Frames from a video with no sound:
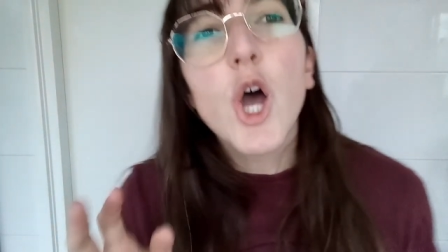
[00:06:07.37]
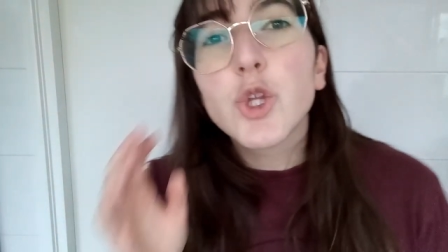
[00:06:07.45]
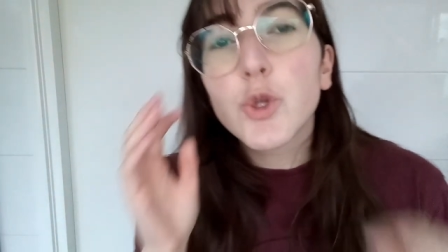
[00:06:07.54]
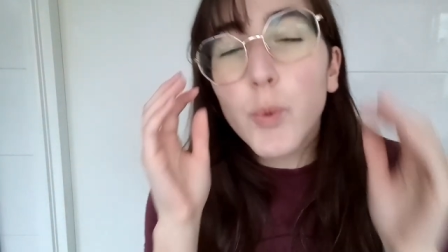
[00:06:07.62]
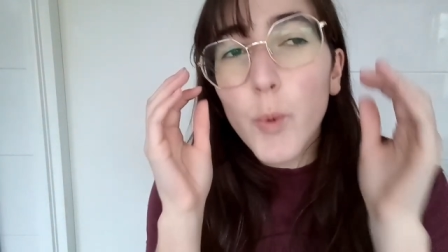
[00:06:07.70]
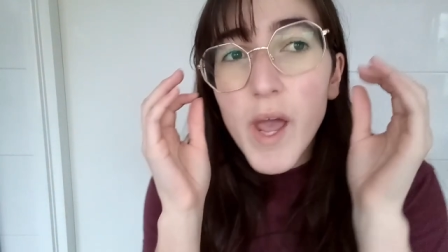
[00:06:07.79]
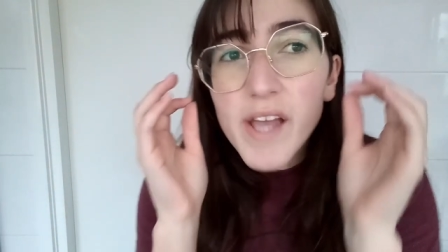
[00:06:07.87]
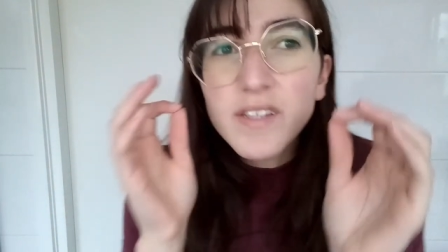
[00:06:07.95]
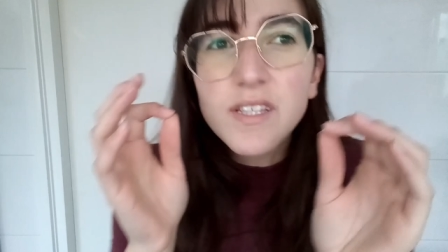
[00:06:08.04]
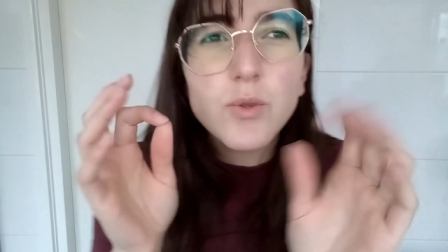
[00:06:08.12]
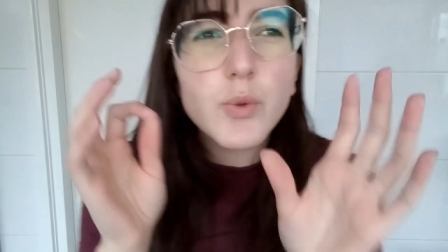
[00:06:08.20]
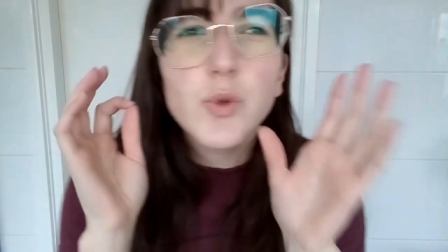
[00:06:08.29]

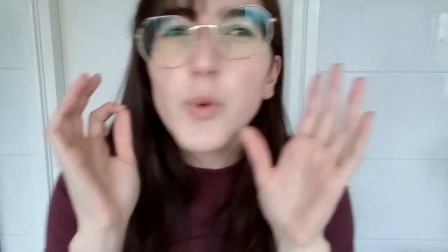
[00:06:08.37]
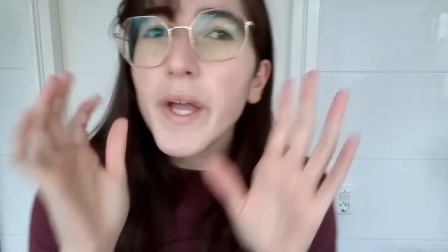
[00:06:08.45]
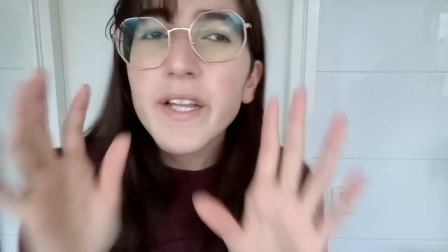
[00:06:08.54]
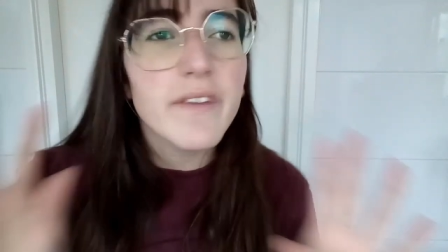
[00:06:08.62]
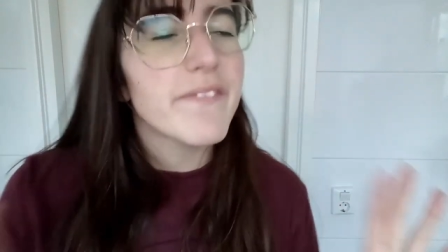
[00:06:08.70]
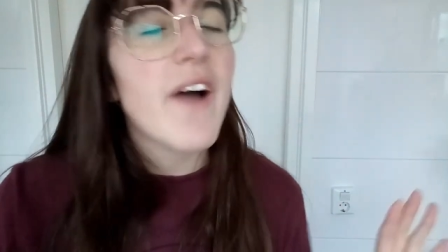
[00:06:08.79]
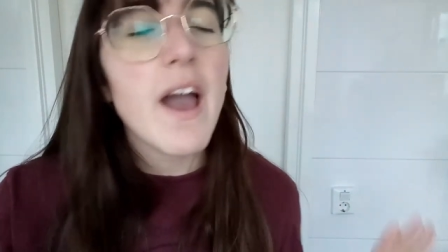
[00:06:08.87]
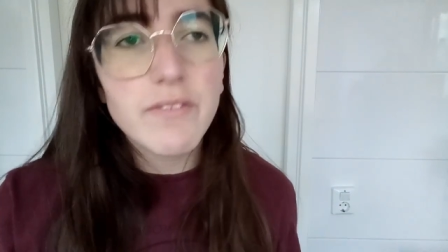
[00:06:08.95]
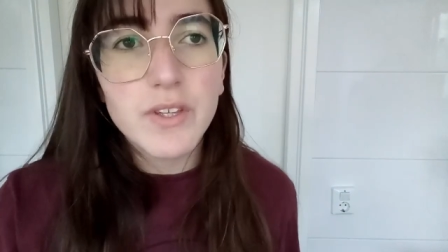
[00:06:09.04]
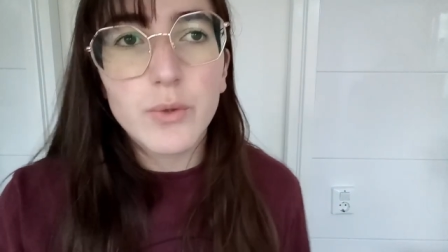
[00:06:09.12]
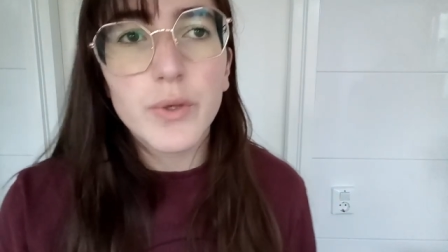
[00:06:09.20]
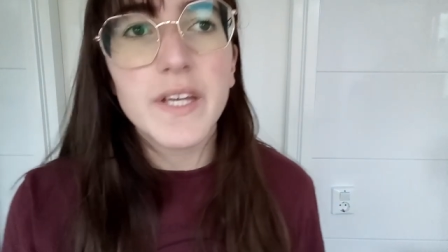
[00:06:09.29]
20 to
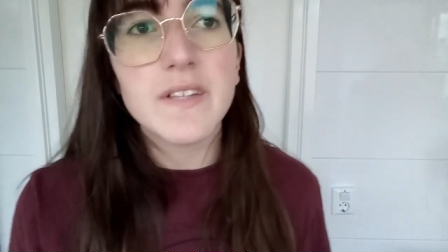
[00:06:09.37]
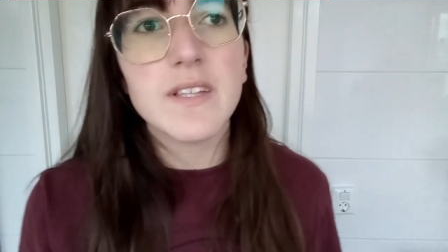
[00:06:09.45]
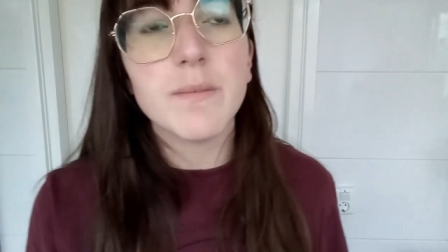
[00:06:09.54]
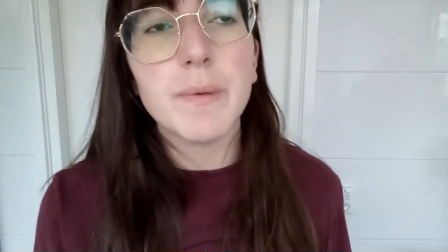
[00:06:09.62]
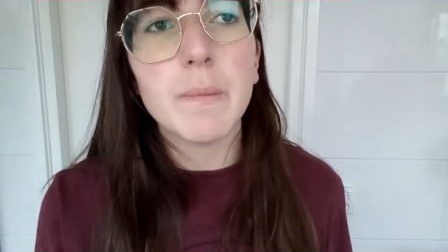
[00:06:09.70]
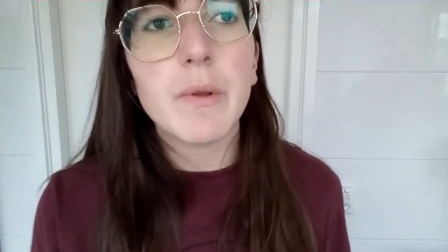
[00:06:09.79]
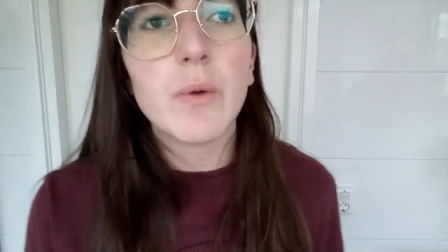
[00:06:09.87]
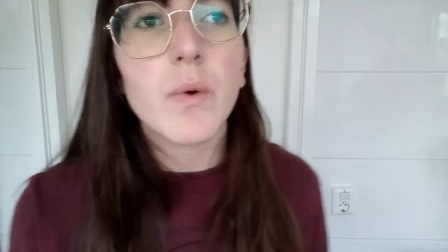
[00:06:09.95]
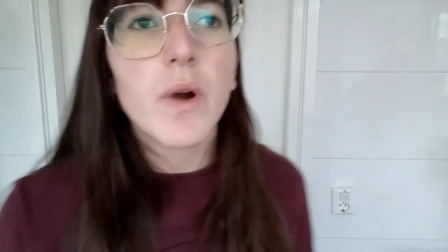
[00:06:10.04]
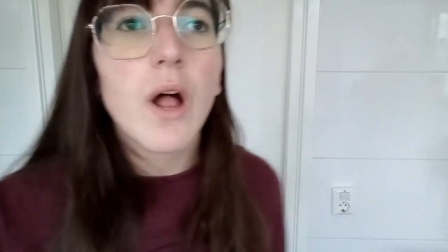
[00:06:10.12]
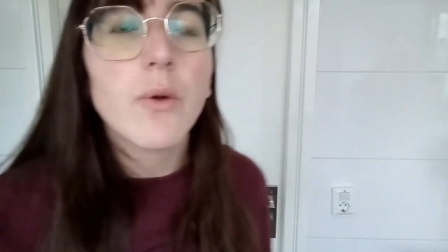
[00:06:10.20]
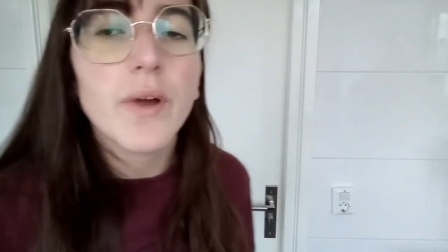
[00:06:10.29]
25 degrees and people
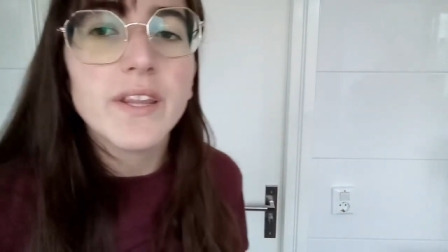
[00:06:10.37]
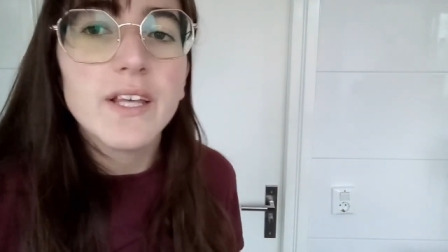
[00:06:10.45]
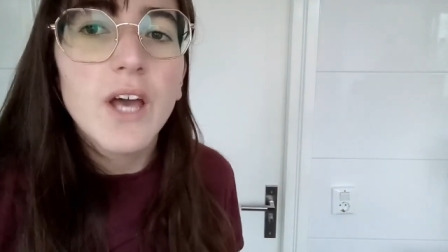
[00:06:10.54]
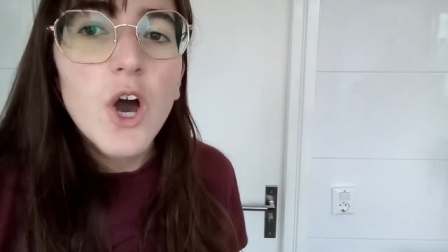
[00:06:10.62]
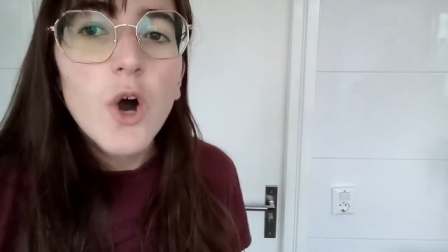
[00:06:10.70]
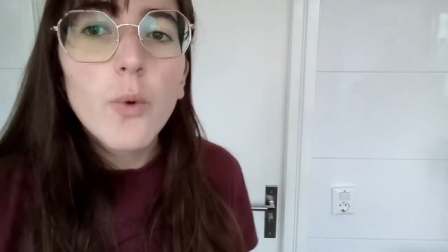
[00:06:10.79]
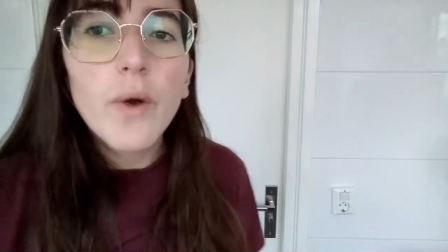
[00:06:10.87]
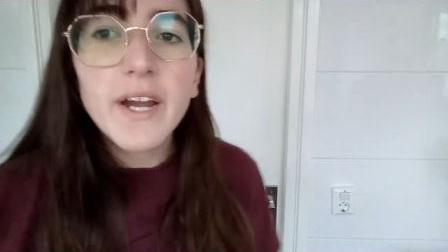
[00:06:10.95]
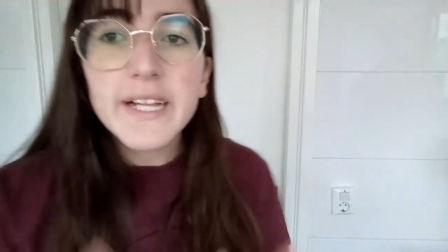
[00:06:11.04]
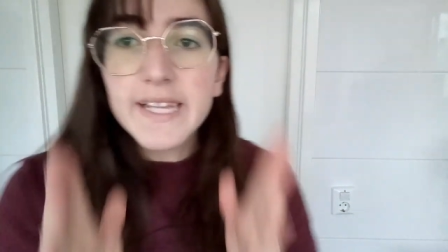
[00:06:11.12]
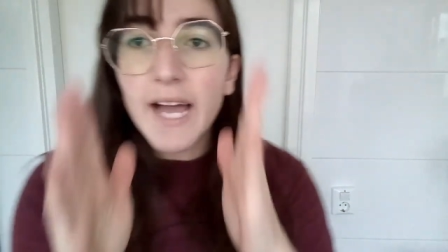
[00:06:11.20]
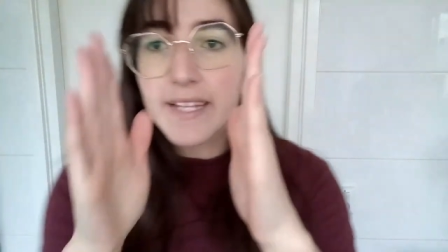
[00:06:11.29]
were already
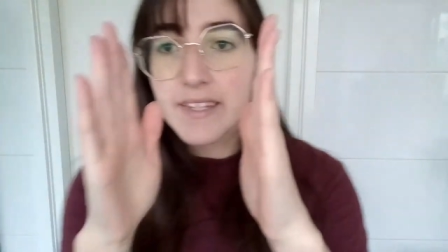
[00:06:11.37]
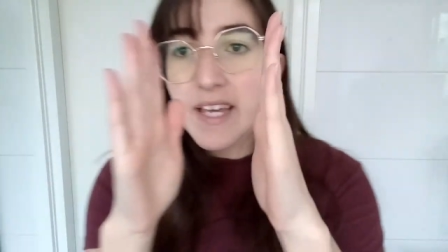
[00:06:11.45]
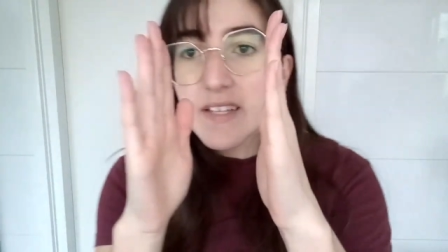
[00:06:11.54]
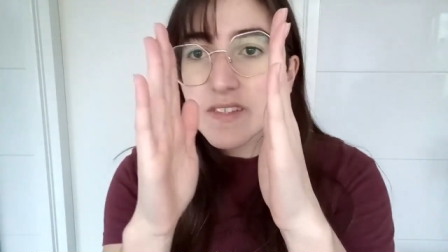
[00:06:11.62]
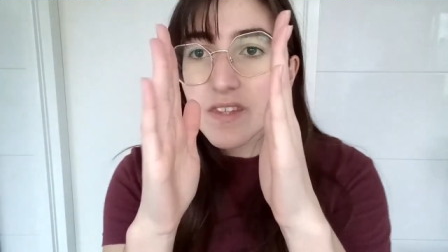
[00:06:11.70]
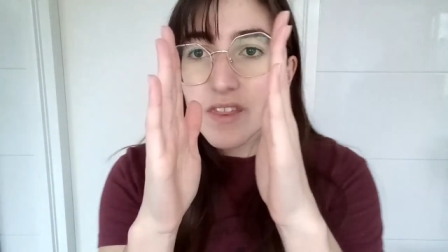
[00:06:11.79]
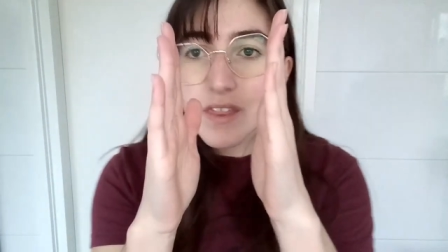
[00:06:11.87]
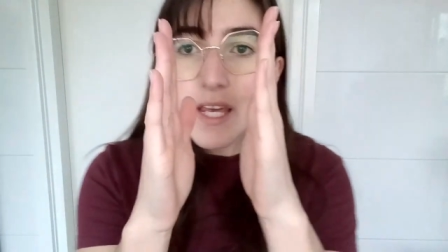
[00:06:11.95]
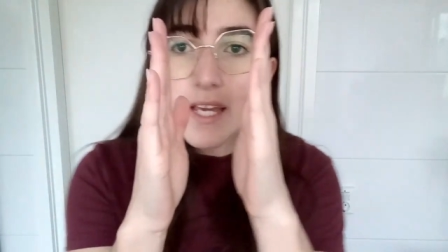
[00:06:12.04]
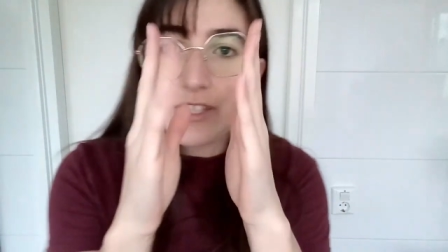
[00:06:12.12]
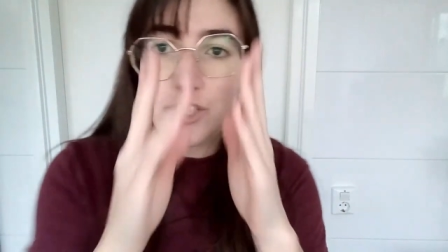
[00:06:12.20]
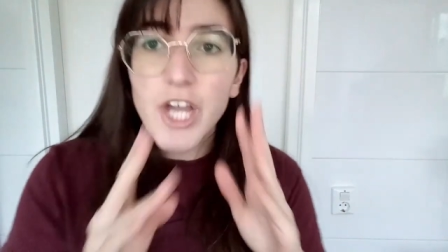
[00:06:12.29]
wearing, like, these
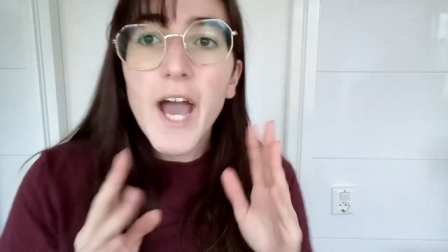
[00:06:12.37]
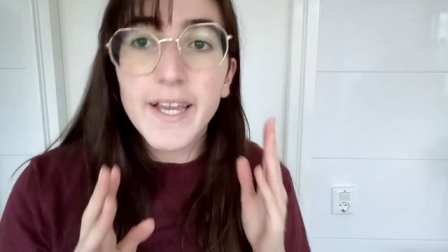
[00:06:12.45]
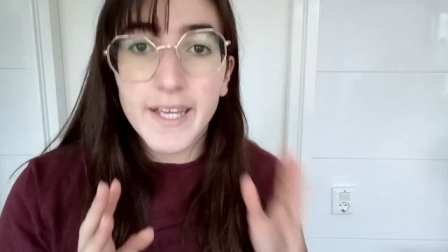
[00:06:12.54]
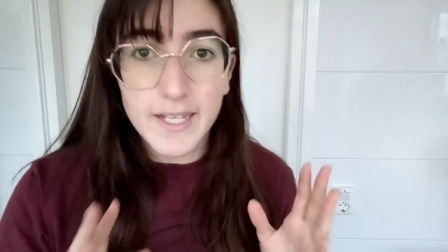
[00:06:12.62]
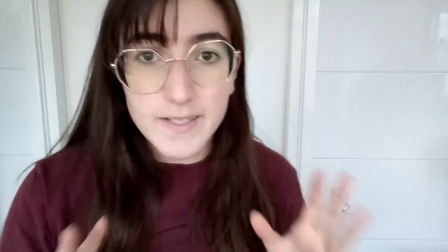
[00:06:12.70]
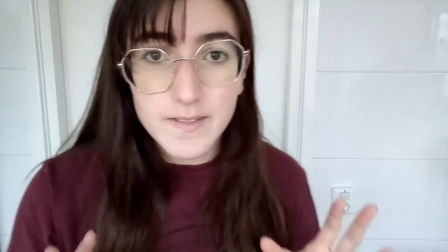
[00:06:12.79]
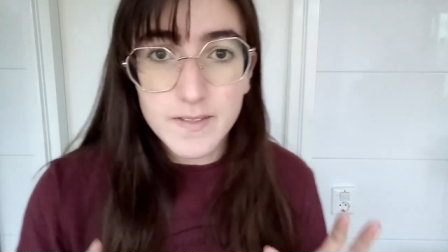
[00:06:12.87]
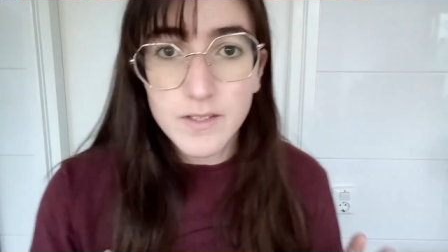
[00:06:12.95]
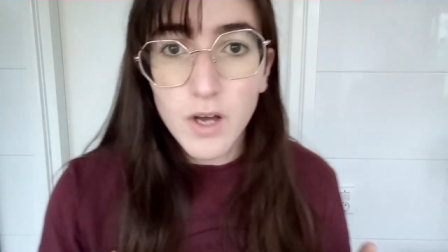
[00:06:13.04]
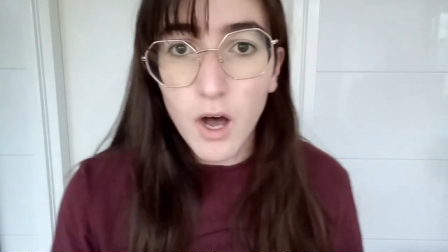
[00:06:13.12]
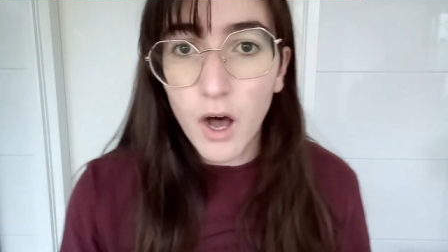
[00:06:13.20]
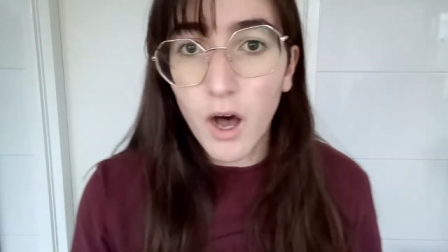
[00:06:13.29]
thick jackets
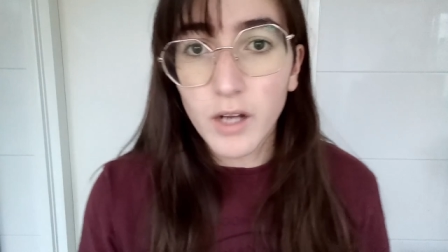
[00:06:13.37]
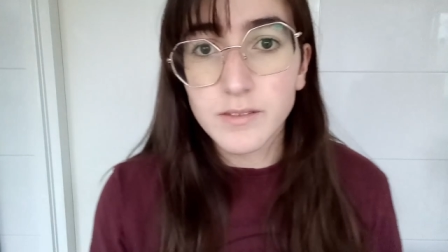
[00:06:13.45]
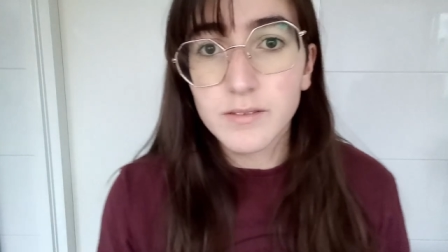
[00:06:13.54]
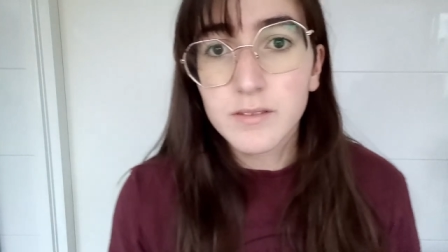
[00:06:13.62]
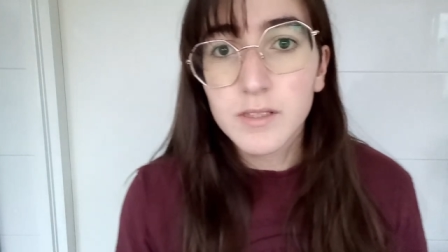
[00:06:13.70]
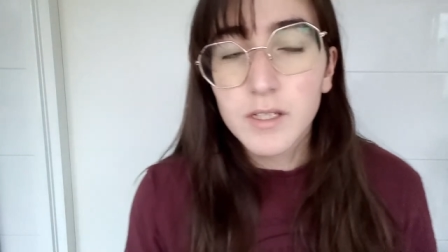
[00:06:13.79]
on.